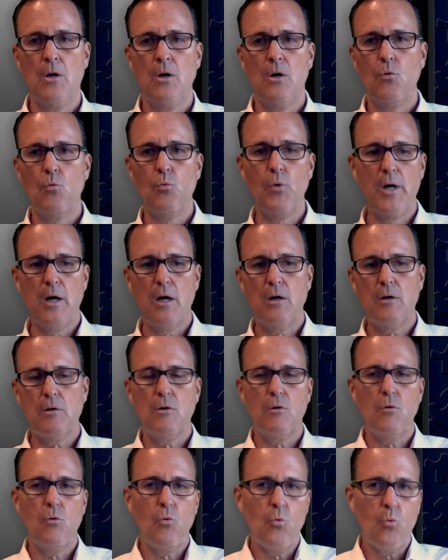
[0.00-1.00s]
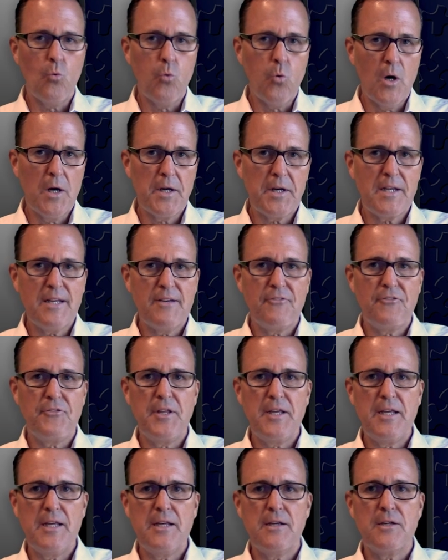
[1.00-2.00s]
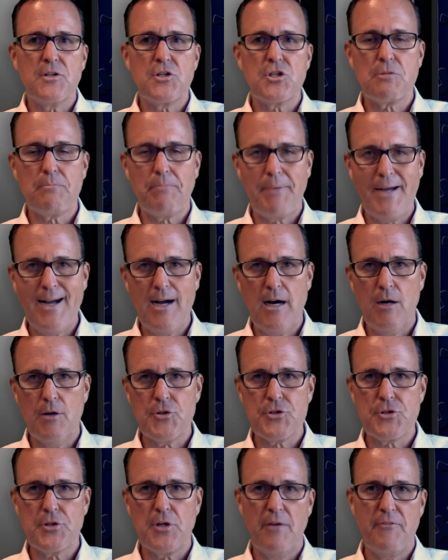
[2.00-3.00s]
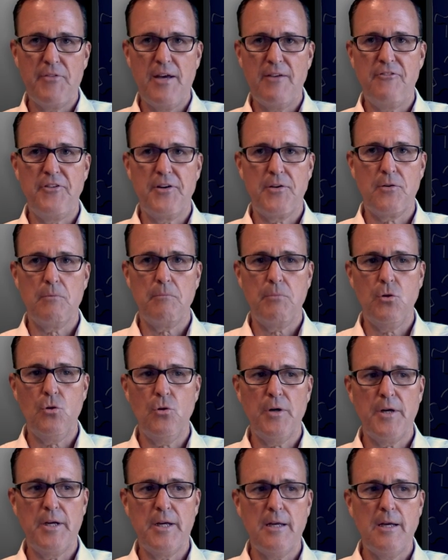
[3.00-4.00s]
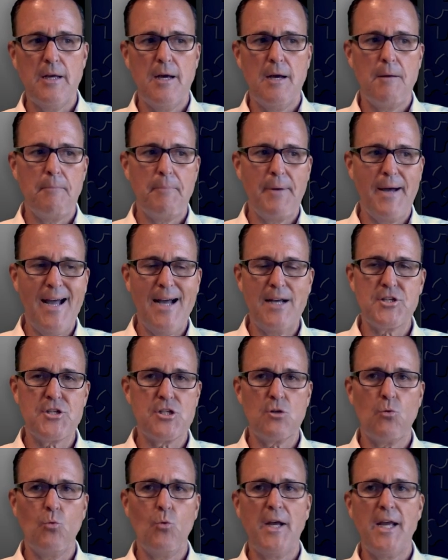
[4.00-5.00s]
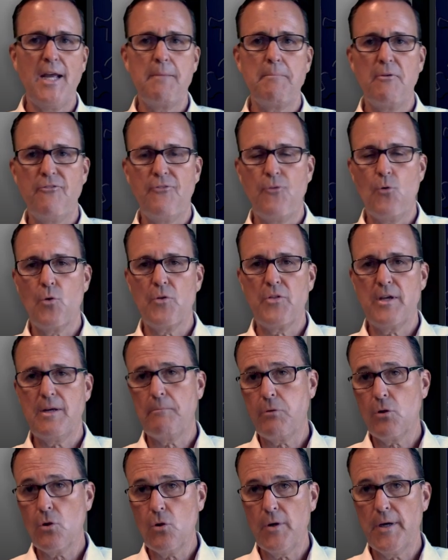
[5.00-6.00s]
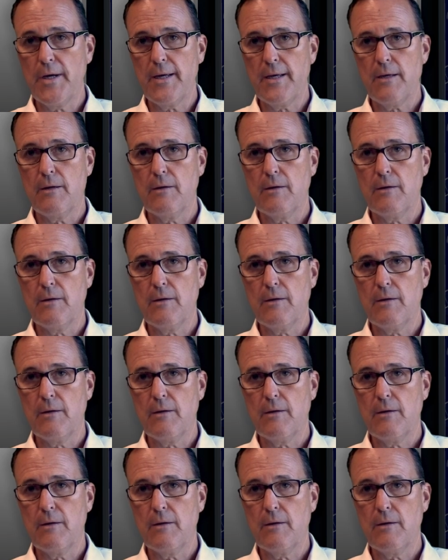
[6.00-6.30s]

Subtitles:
Well, what if the spouse of that federal employee passes away before the employee?